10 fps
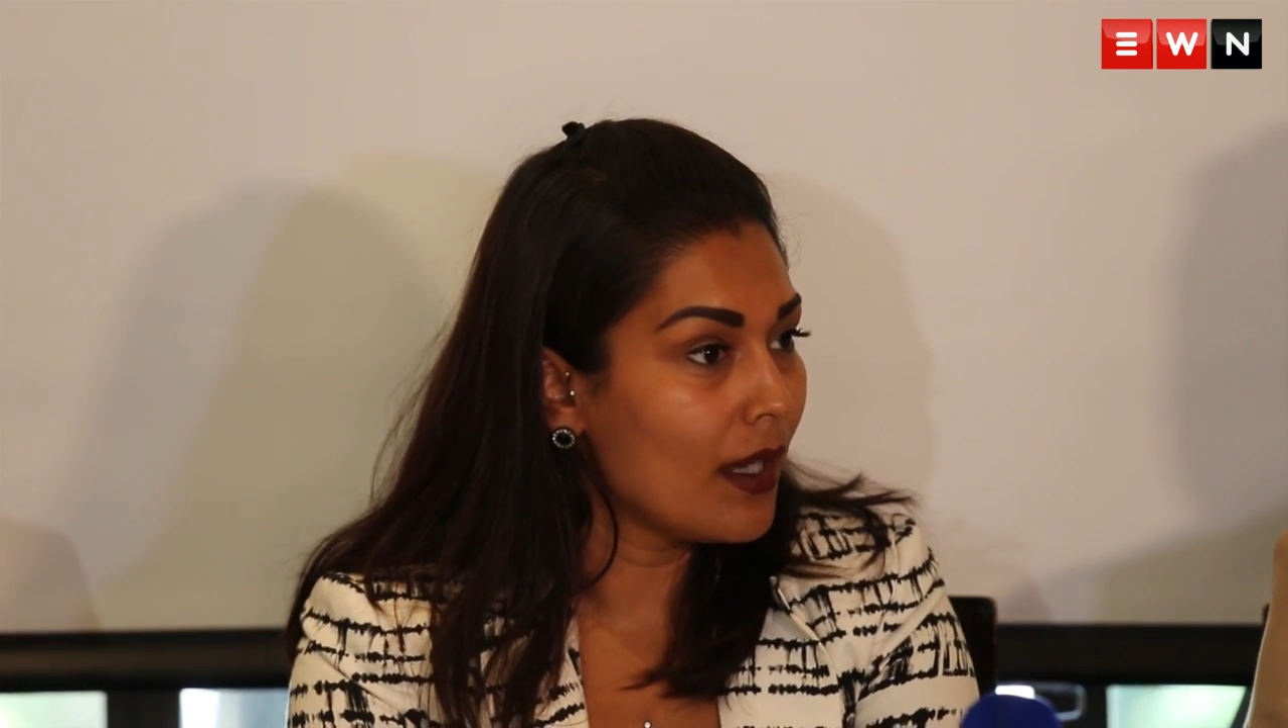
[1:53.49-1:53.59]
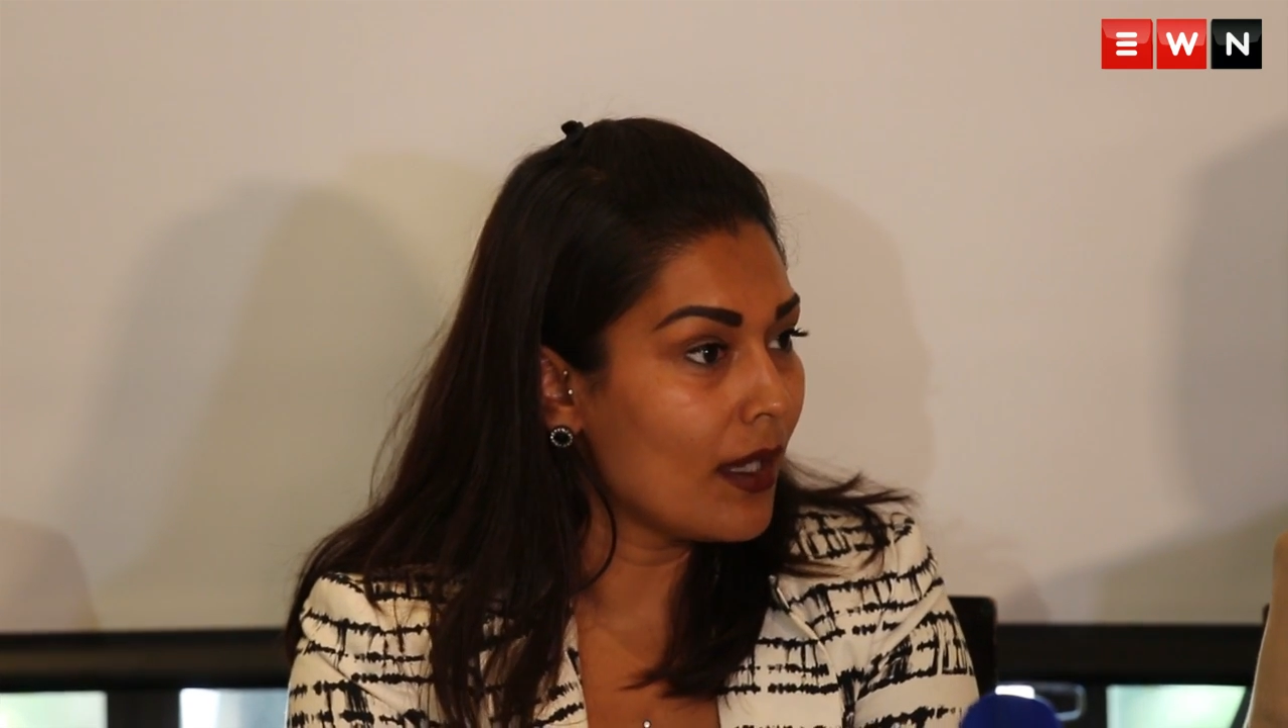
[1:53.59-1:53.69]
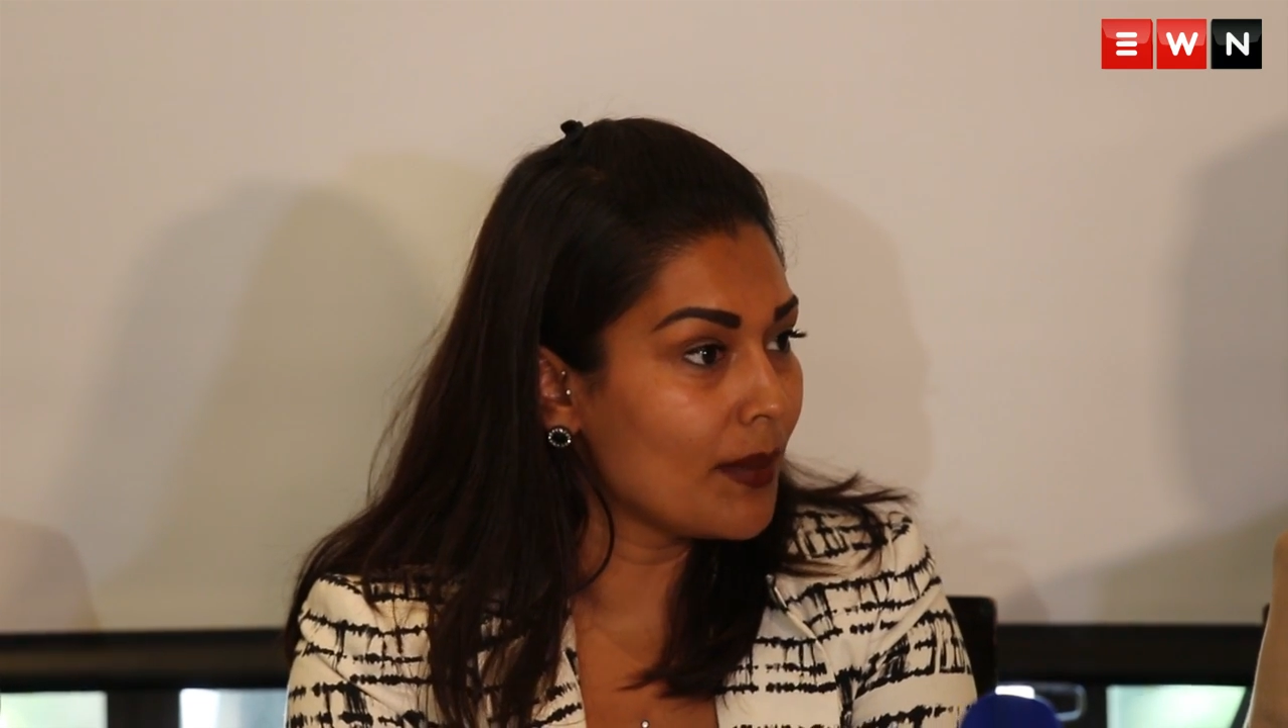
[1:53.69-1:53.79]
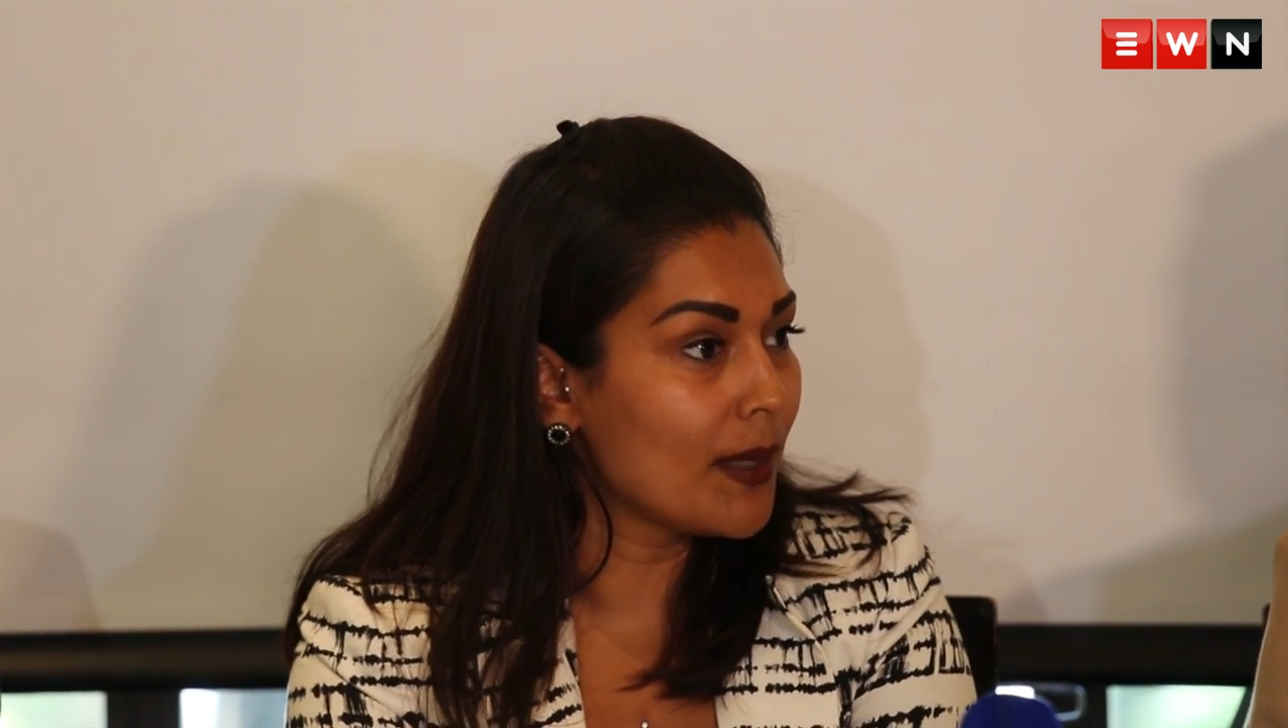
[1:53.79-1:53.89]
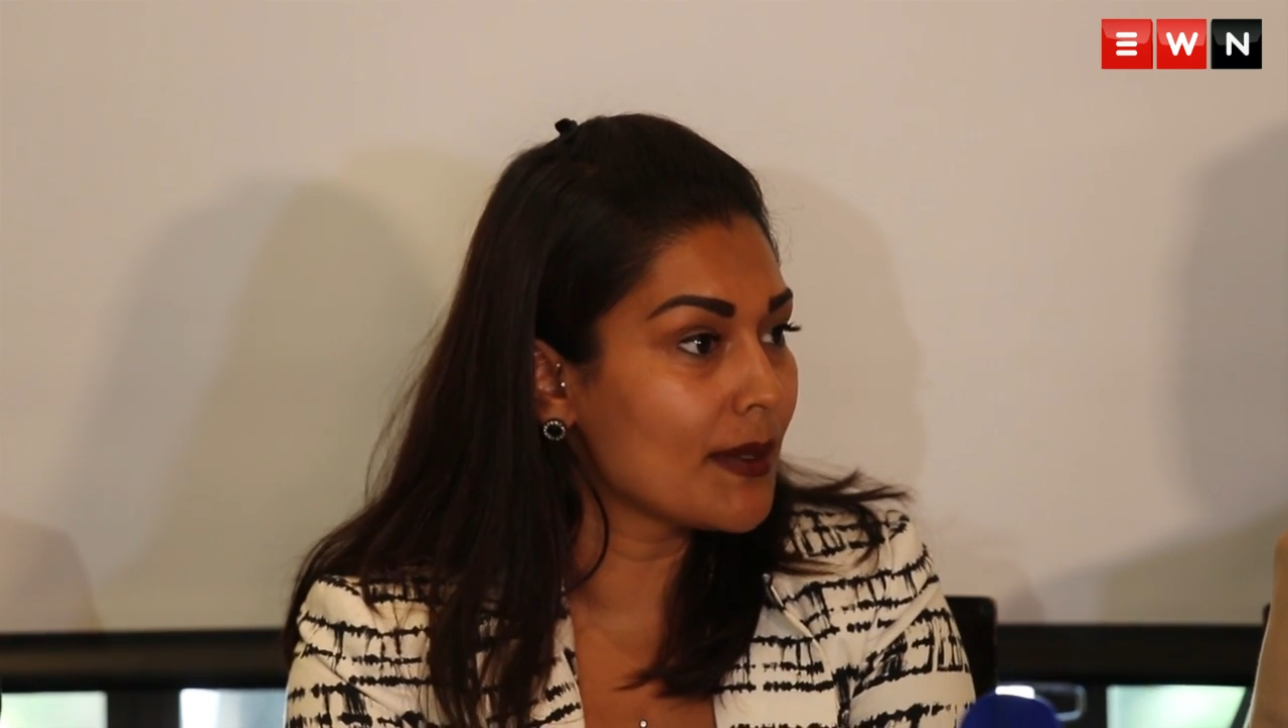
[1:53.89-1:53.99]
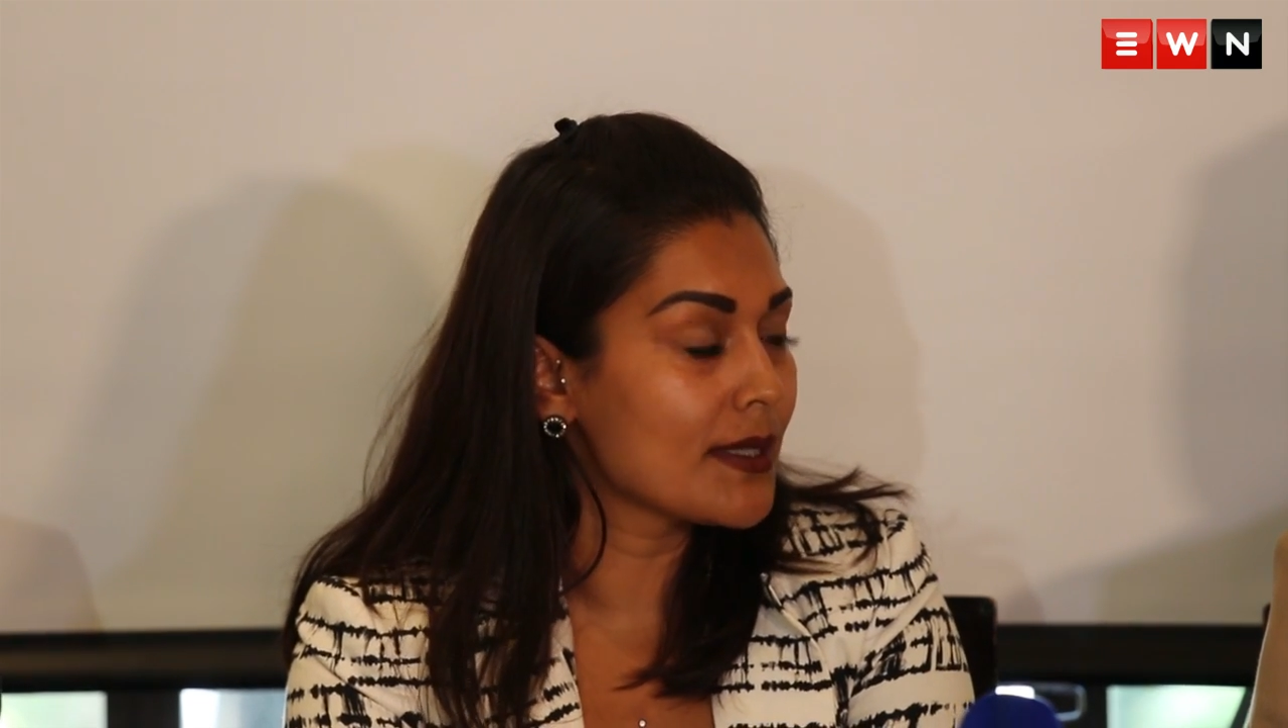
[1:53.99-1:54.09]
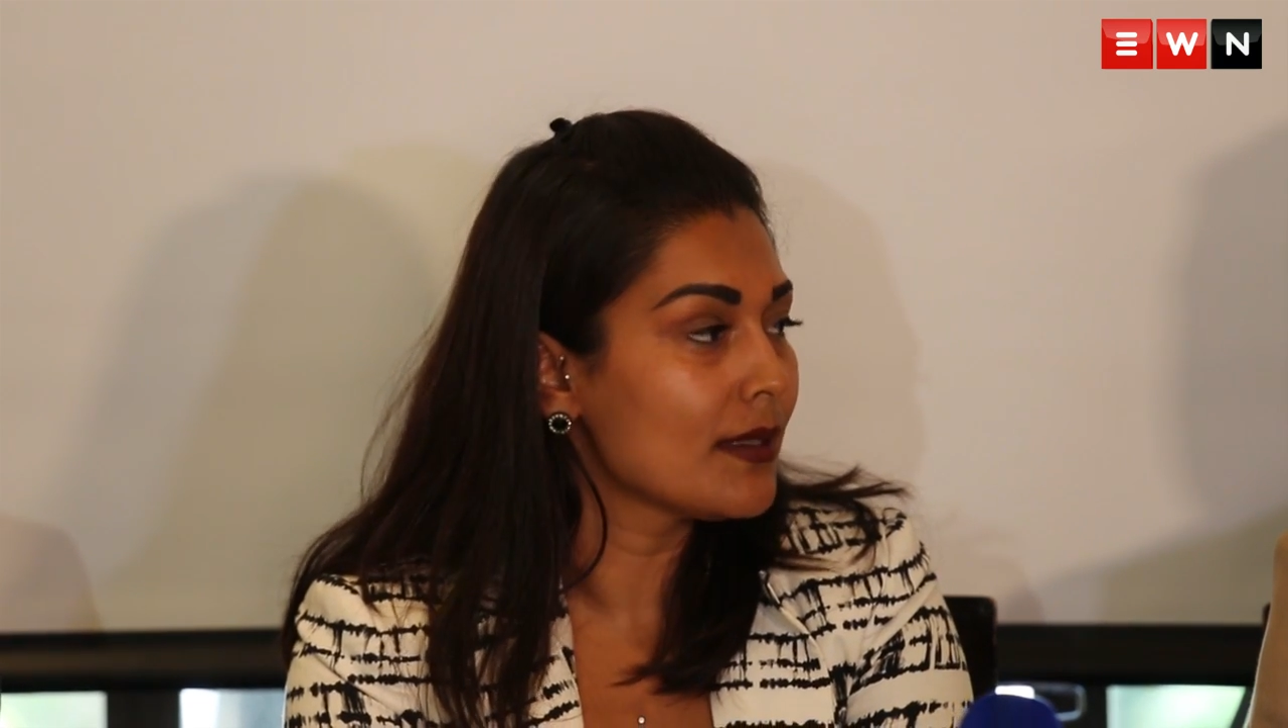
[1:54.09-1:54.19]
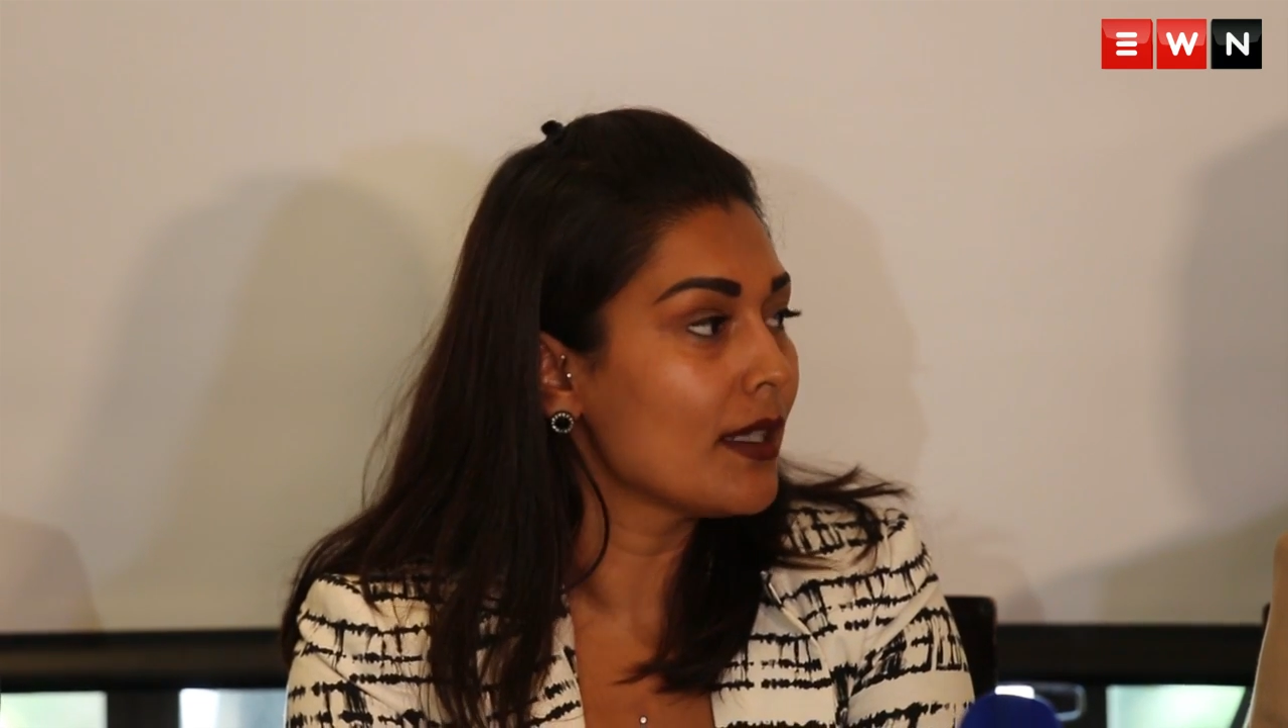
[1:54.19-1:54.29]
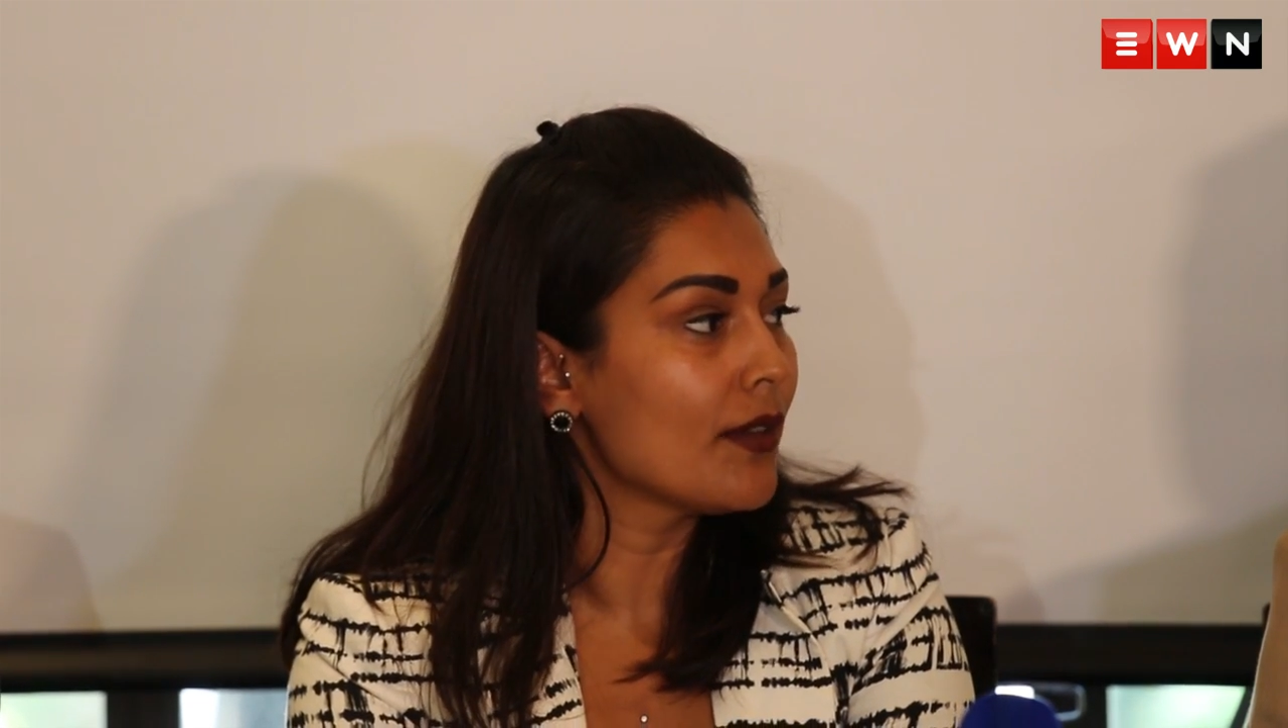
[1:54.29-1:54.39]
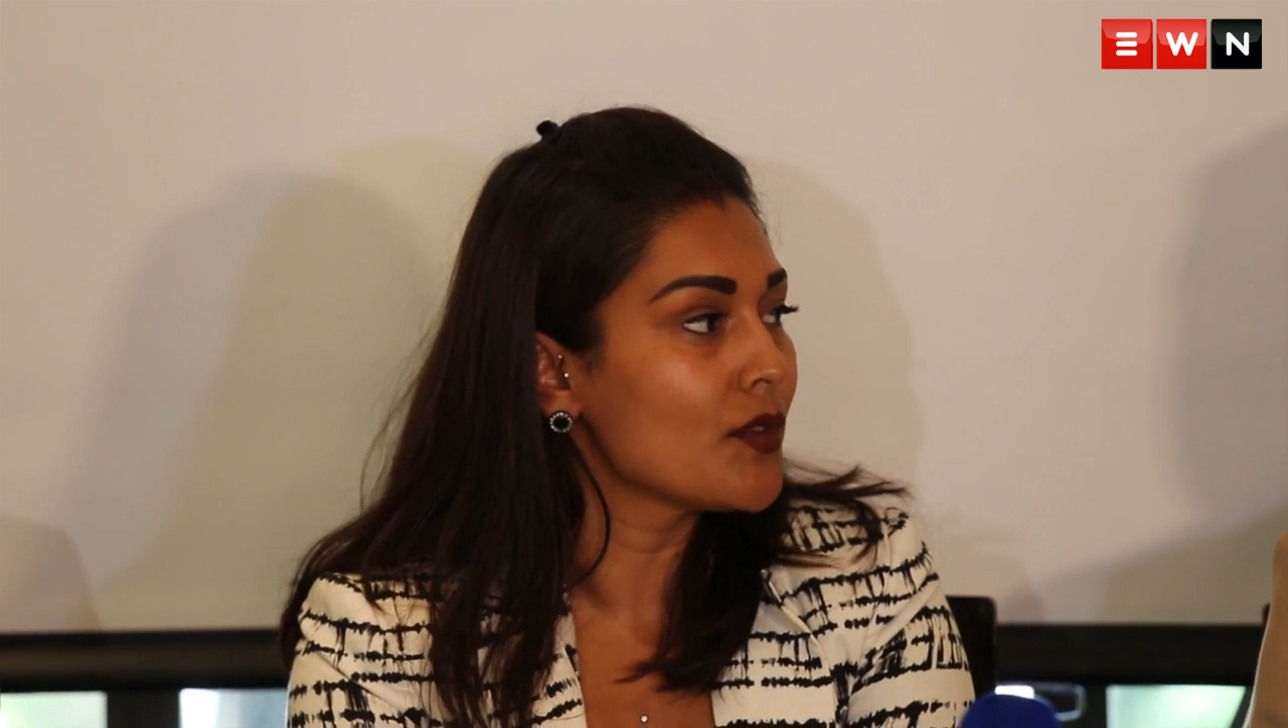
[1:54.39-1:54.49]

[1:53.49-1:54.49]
And people still have